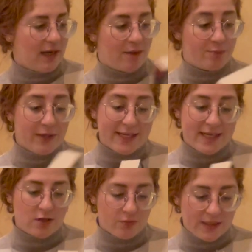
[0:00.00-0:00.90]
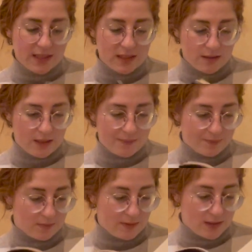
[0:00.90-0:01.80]
I'm really keen to read it
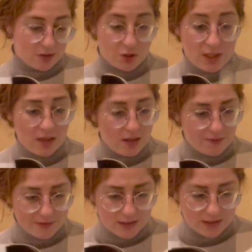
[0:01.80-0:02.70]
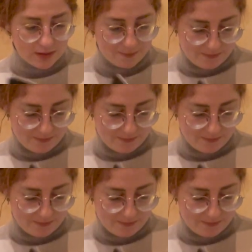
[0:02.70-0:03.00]
because she loved it.